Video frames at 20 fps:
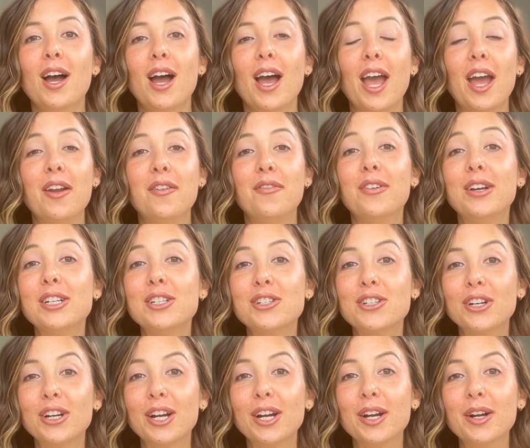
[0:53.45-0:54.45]

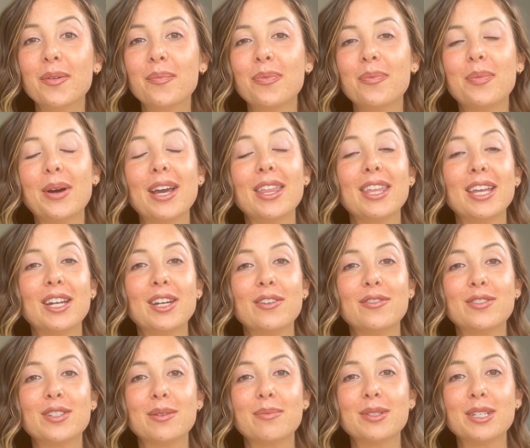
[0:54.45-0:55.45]
adventure by the end
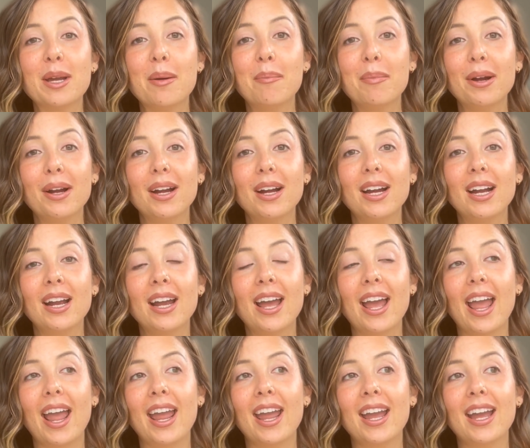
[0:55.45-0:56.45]
of September,
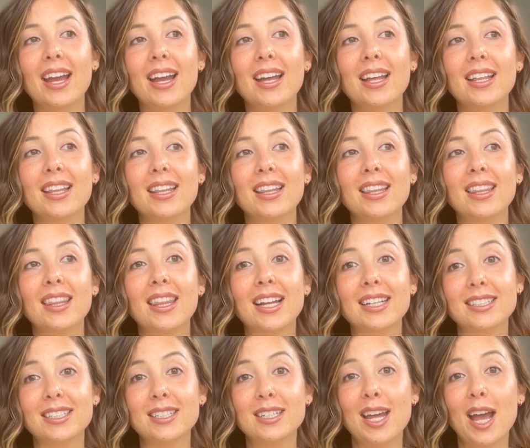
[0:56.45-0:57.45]
and
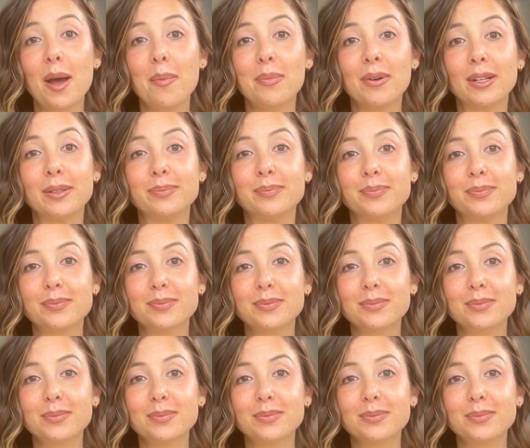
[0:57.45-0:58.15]
that didn't happen.